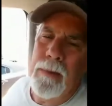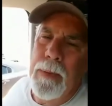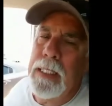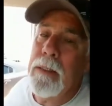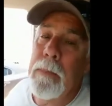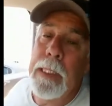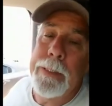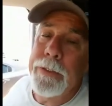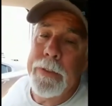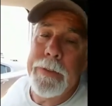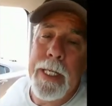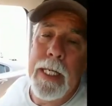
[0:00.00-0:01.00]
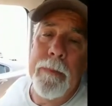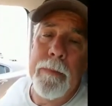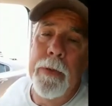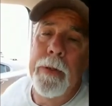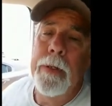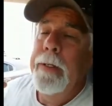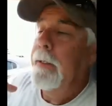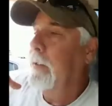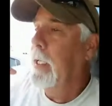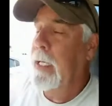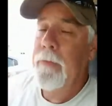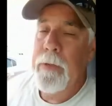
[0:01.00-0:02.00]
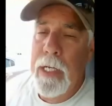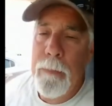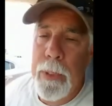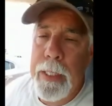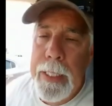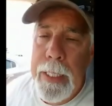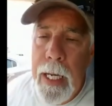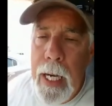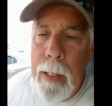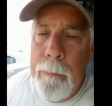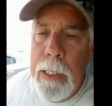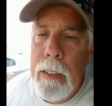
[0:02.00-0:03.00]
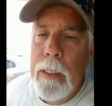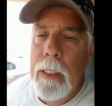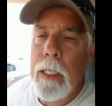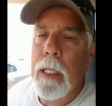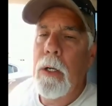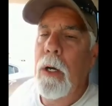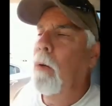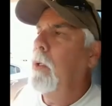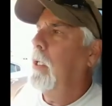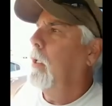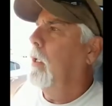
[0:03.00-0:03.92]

about the militias anymore. I'm not even going to bring it up, you know.